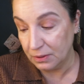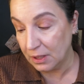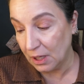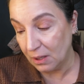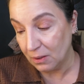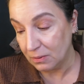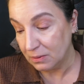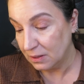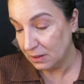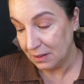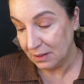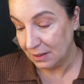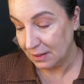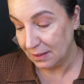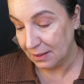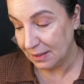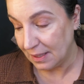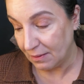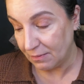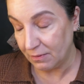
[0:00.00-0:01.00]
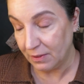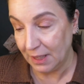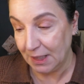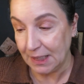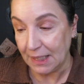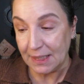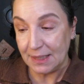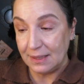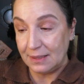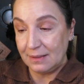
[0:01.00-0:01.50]
low. It
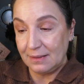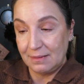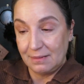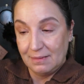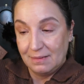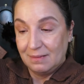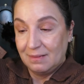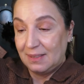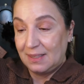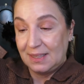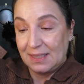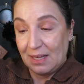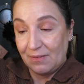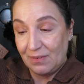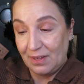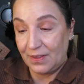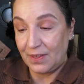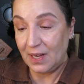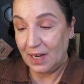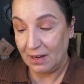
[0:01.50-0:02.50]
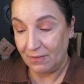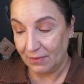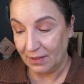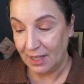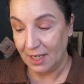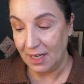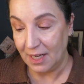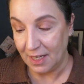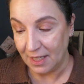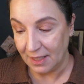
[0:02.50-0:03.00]
really is. 7th
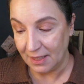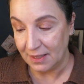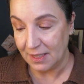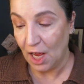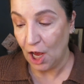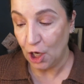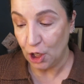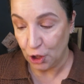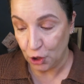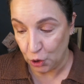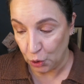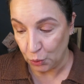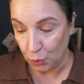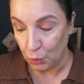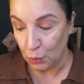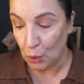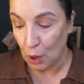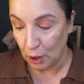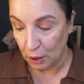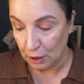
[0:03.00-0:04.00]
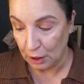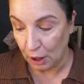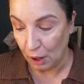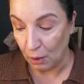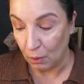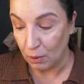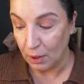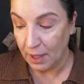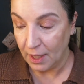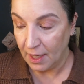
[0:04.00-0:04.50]
heaven is too
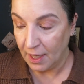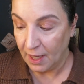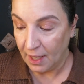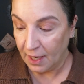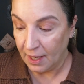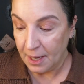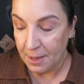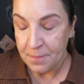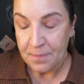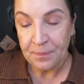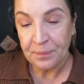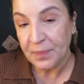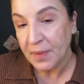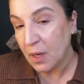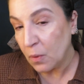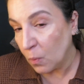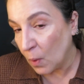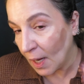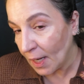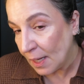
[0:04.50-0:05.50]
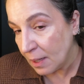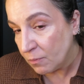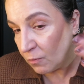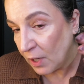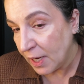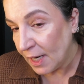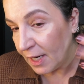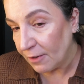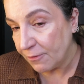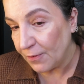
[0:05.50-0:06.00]
low. While I'm
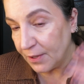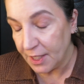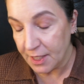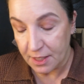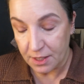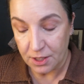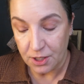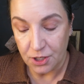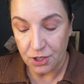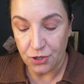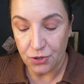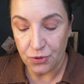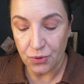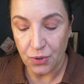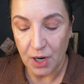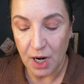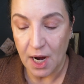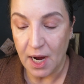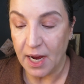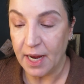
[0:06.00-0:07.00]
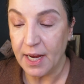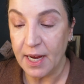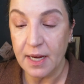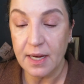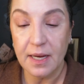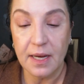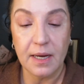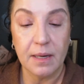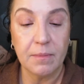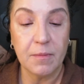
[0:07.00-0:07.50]
waiting for this to
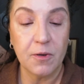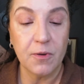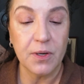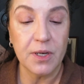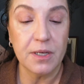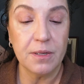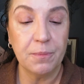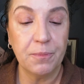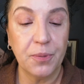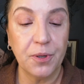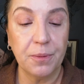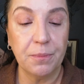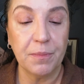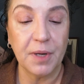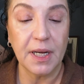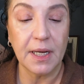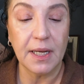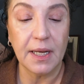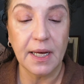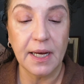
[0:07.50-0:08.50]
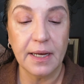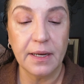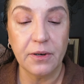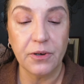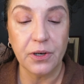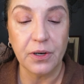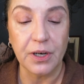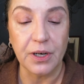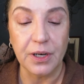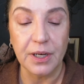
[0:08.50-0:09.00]
dry, I'm going to put my
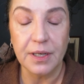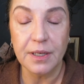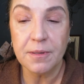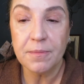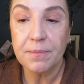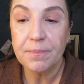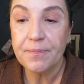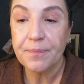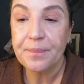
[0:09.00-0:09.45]
liner on.